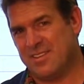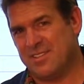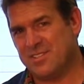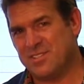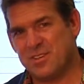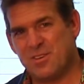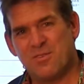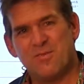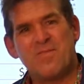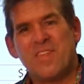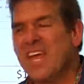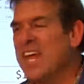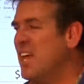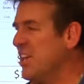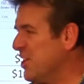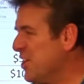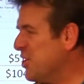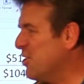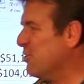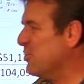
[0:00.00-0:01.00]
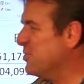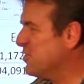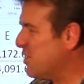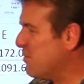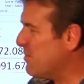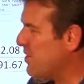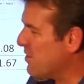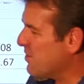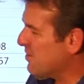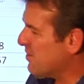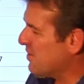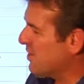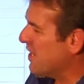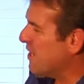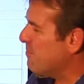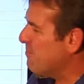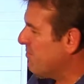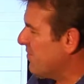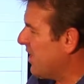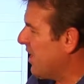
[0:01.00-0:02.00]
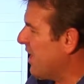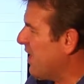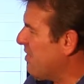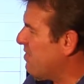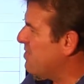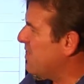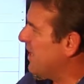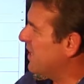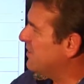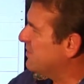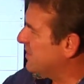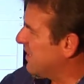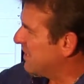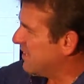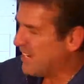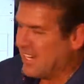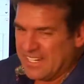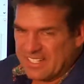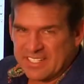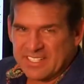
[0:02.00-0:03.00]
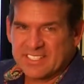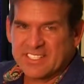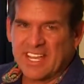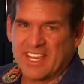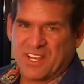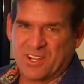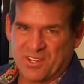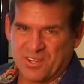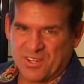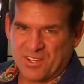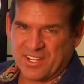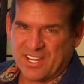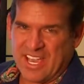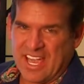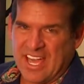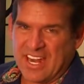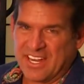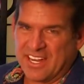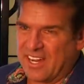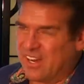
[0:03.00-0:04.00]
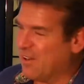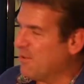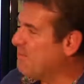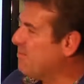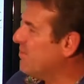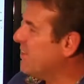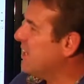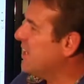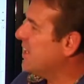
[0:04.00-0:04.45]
So, you know, some other uh, things I'd like to take a look at here